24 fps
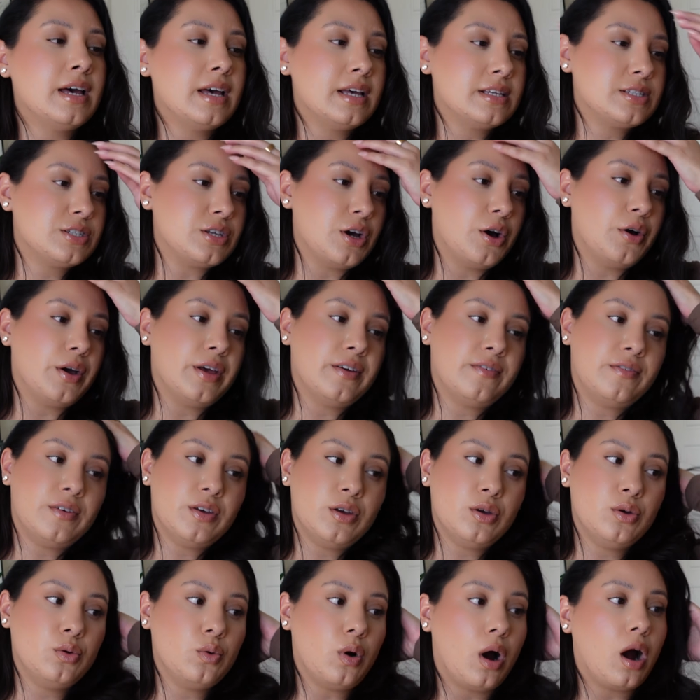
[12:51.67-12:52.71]
So if
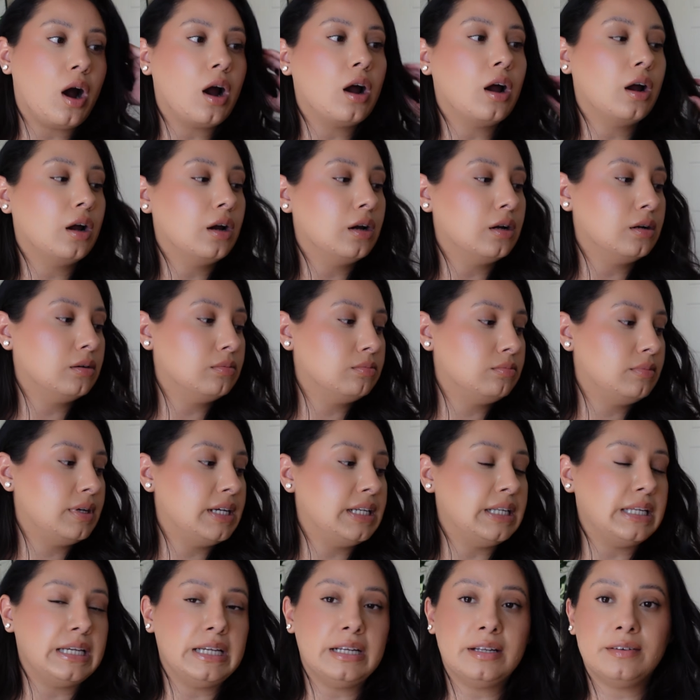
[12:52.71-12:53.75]
you are
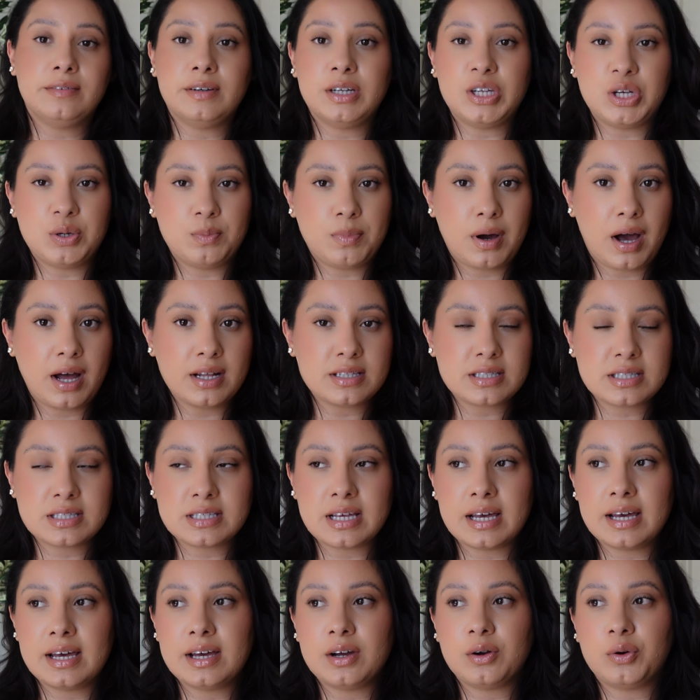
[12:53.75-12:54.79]
in need of a new pot
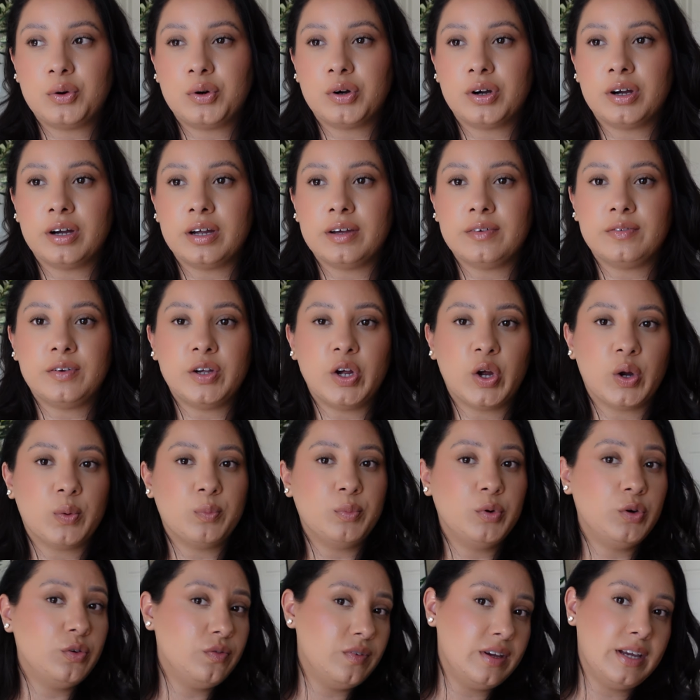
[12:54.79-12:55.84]
set, or if you're
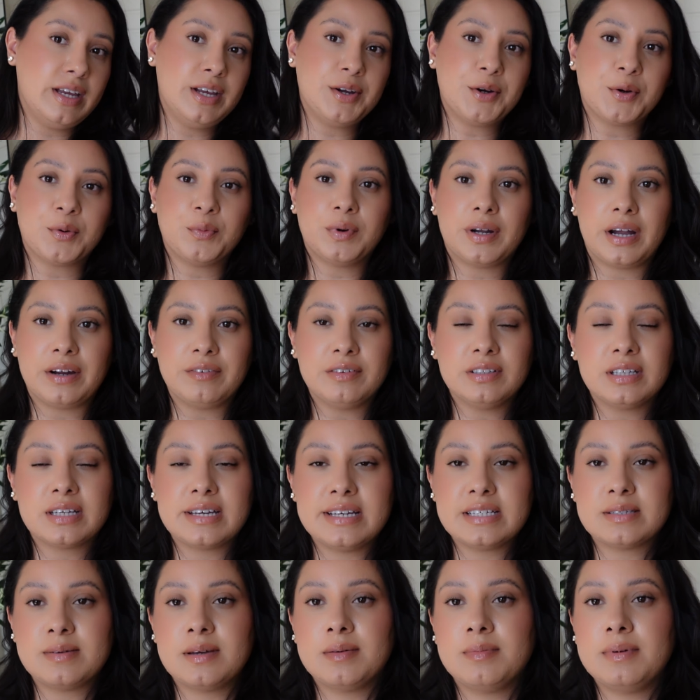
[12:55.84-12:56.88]
moving or whatever the
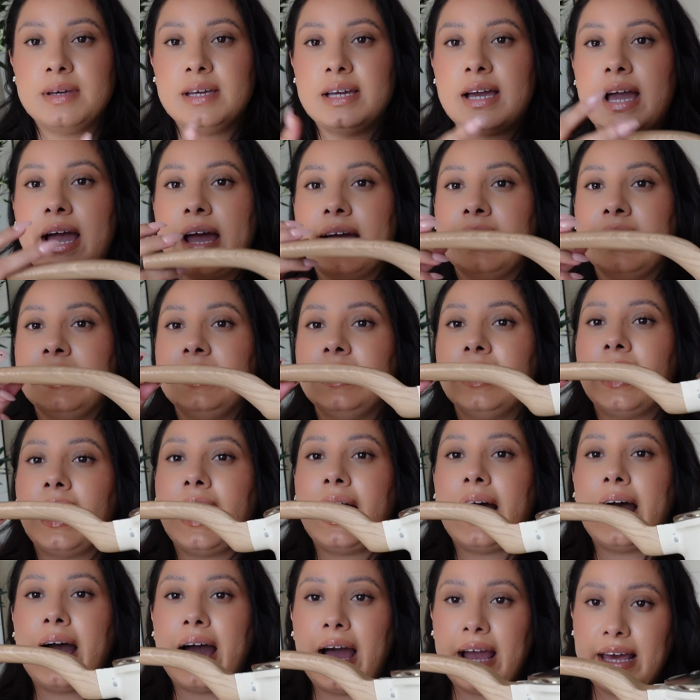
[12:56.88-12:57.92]
case might be, I
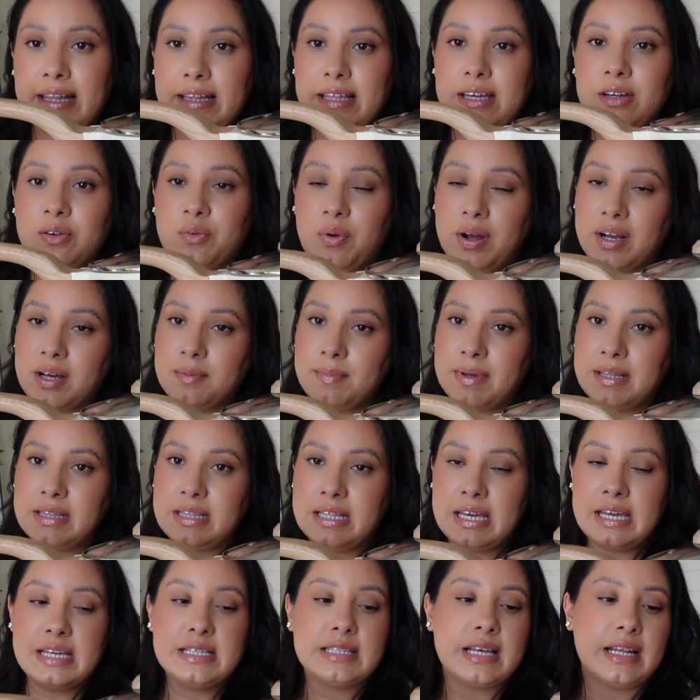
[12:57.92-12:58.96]
highly recommend these.